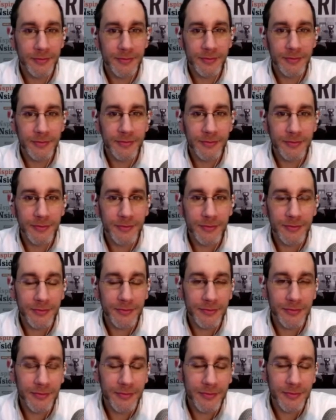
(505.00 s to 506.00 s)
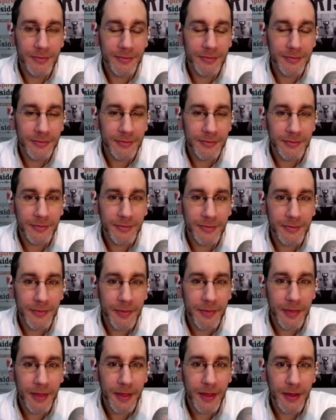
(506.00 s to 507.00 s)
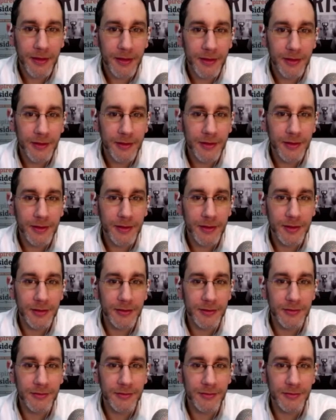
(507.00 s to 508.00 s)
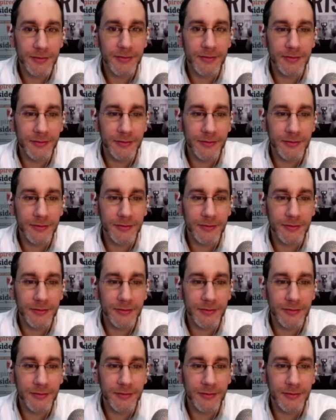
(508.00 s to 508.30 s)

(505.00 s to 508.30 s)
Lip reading: [no speech]